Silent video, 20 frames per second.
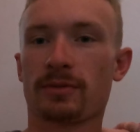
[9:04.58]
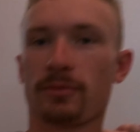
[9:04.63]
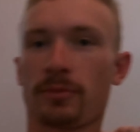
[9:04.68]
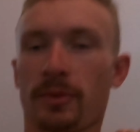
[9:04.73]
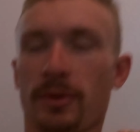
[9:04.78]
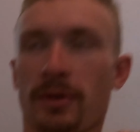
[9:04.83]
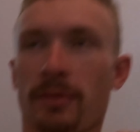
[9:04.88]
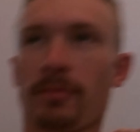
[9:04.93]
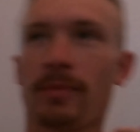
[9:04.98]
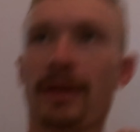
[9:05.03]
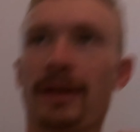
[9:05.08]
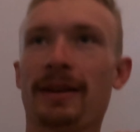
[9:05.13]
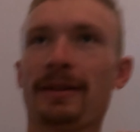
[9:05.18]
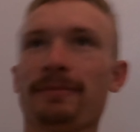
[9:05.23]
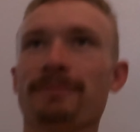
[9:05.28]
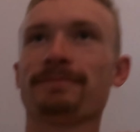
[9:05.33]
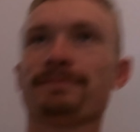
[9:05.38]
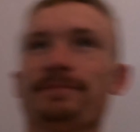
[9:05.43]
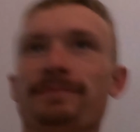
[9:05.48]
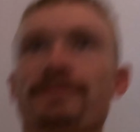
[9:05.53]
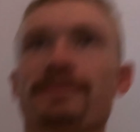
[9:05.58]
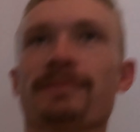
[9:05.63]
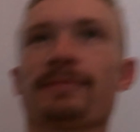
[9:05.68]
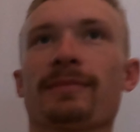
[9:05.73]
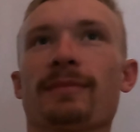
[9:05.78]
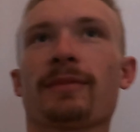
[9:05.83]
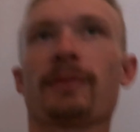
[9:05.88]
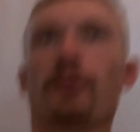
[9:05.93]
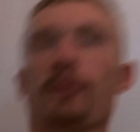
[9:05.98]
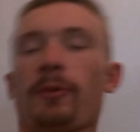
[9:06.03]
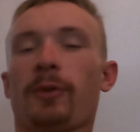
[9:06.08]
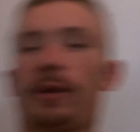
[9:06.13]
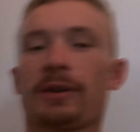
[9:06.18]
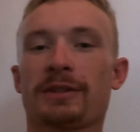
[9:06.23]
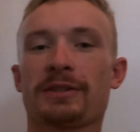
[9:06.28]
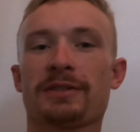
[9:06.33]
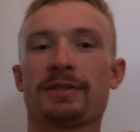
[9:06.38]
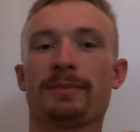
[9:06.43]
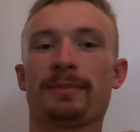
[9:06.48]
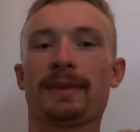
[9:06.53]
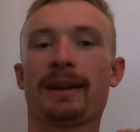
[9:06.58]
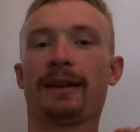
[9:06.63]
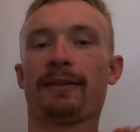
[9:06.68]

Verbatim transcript: and went to bed. Watched some